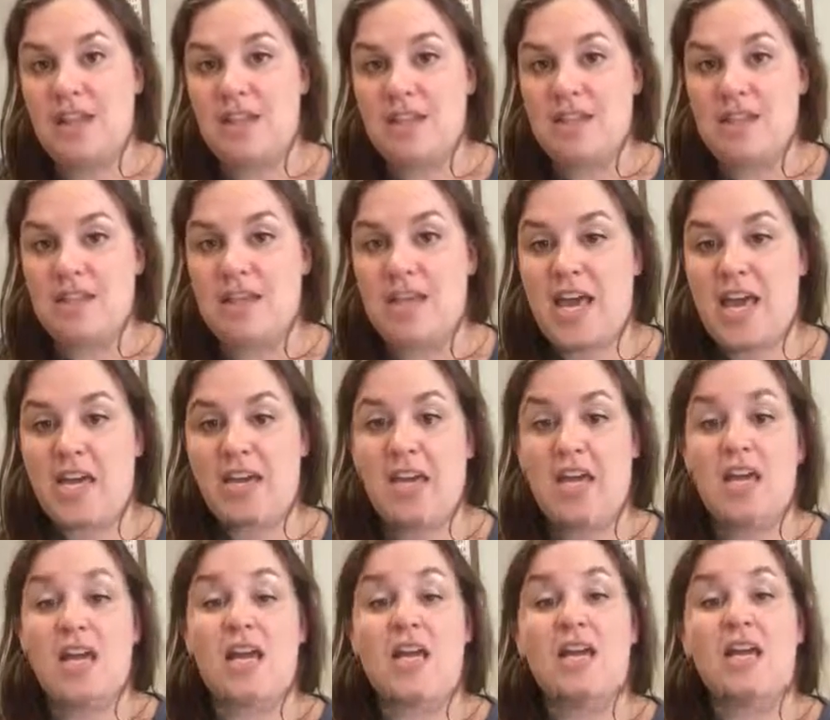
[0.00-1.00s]
that
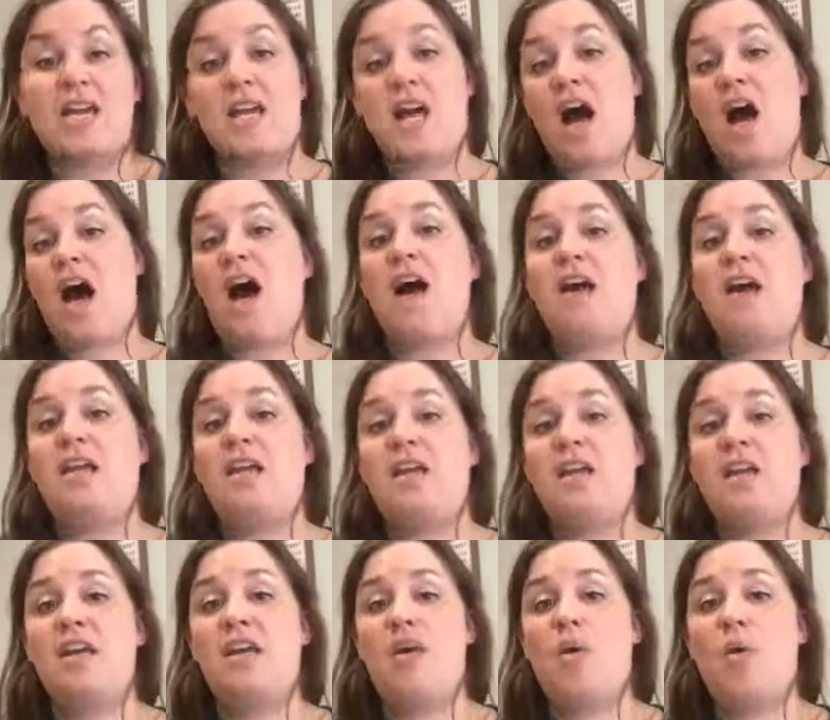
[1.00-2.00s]
God
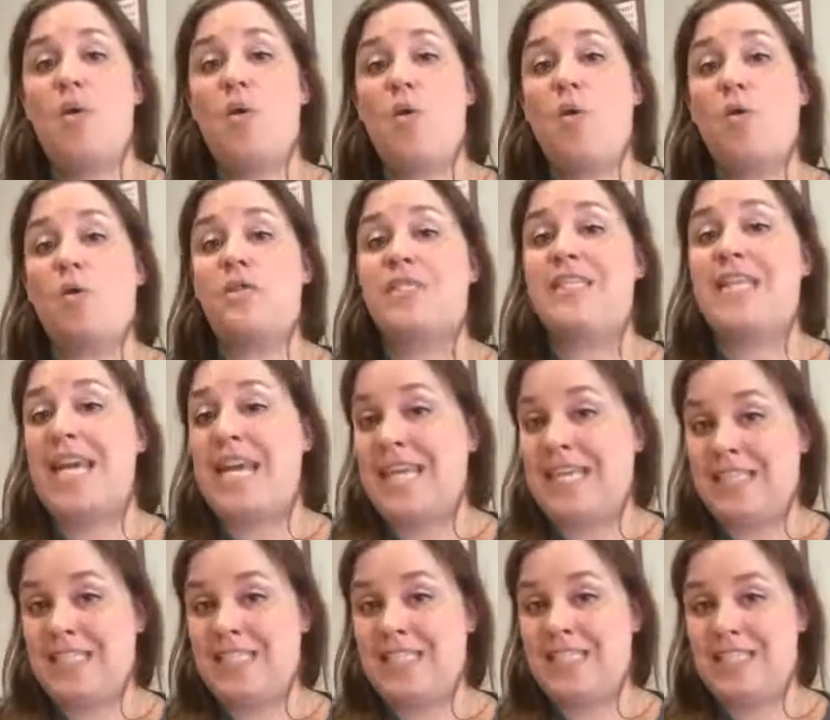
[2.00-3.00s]

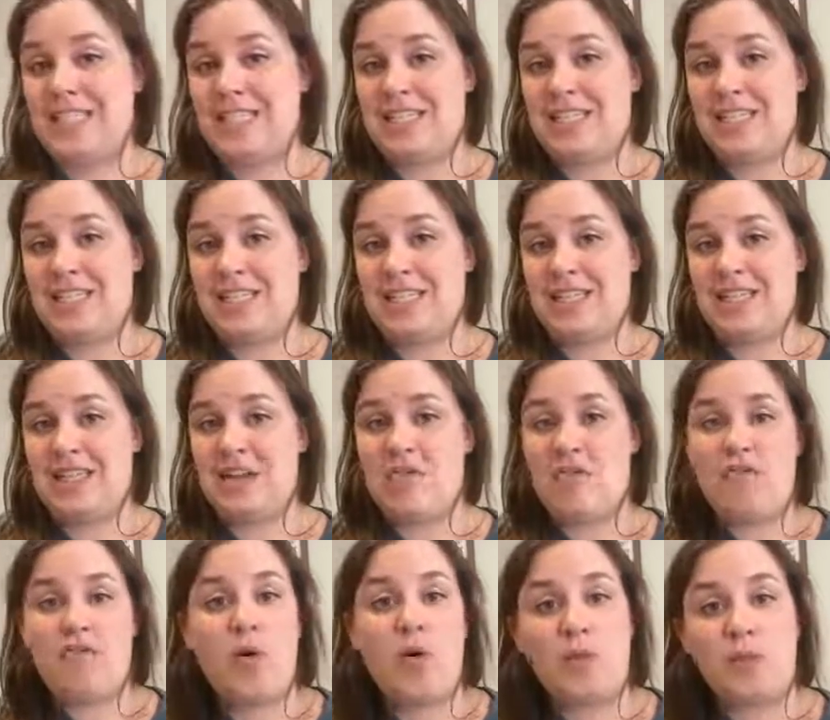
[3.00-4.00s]
ordained
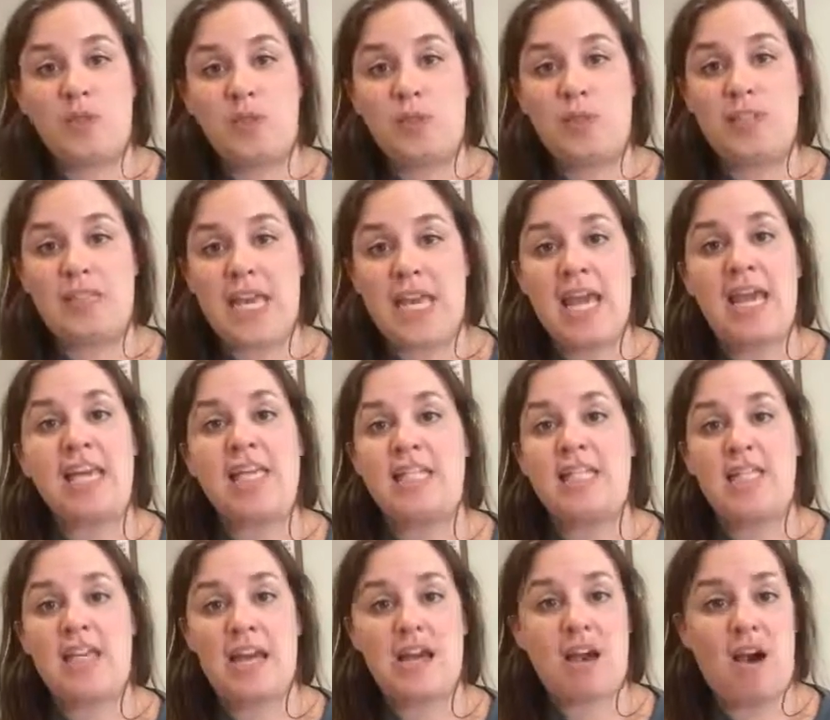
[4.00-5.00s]
that folks would take a
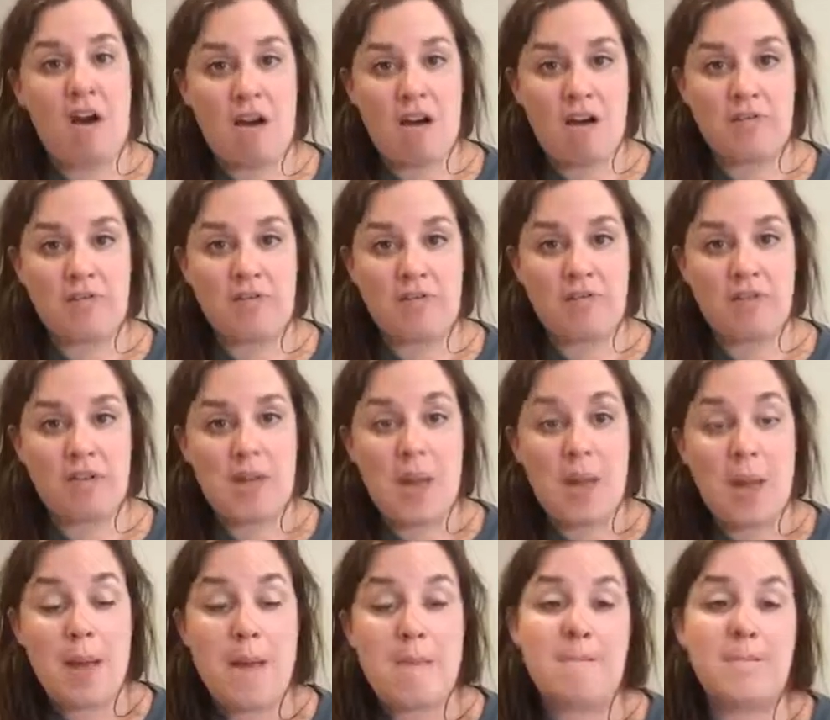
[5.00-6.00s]
day off
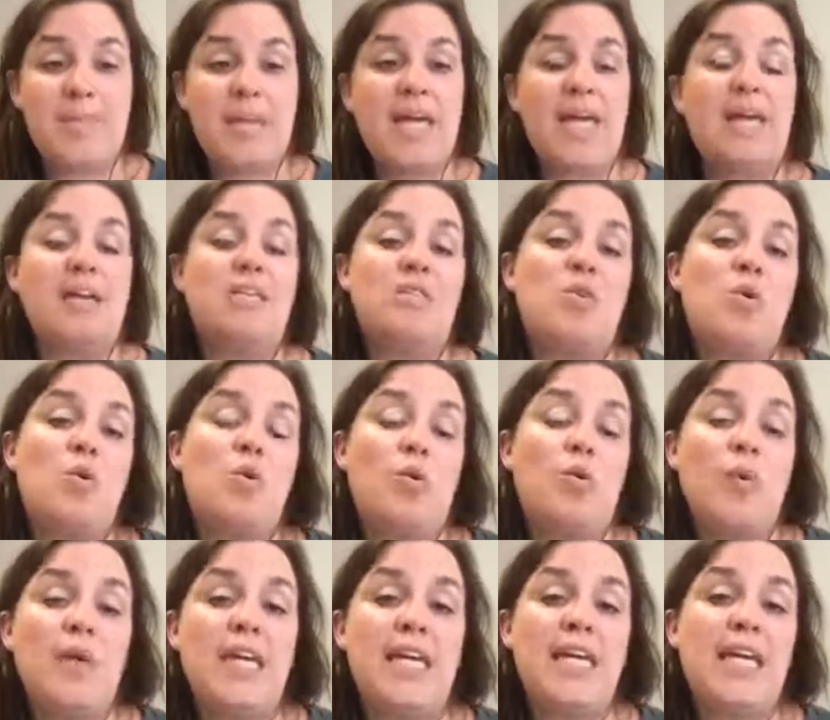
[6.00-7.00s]
because
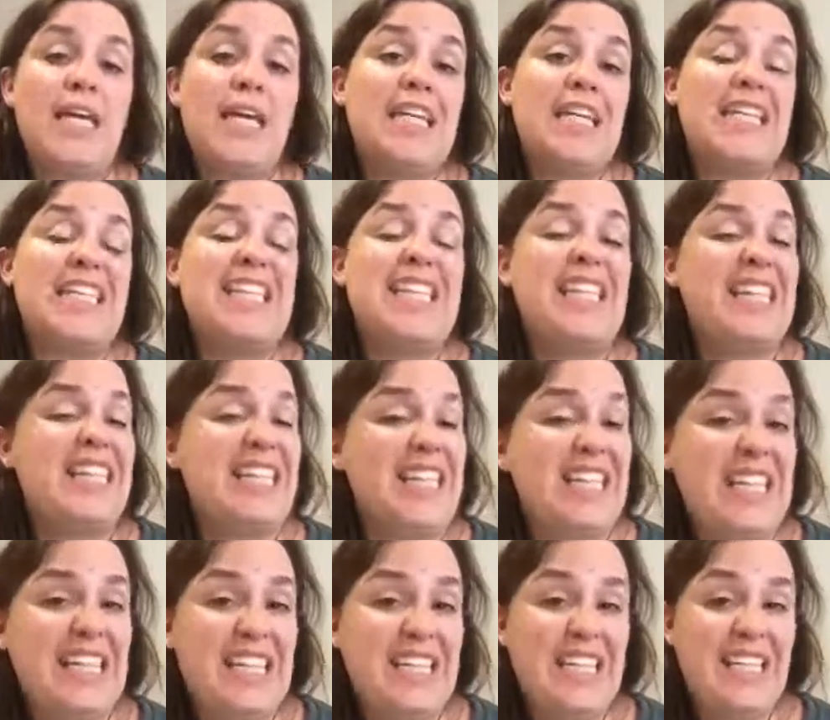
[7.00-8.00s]
we
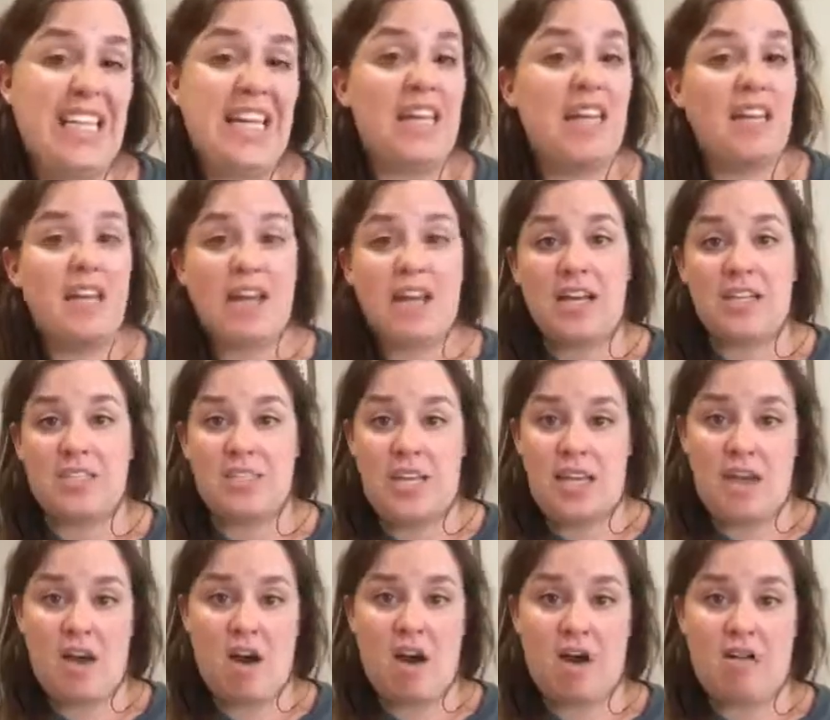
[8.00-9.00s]
need a
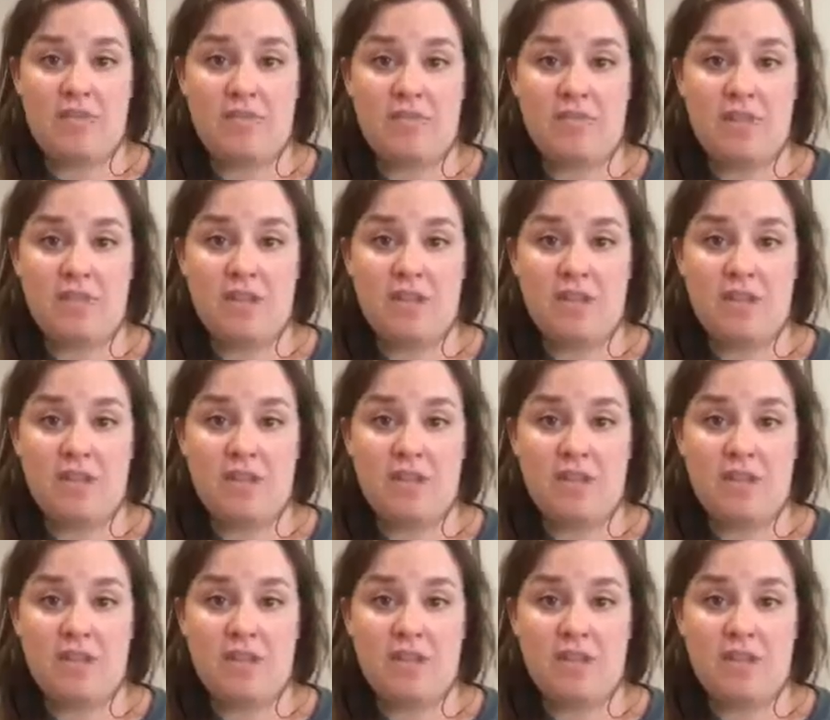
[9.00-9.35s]
day off.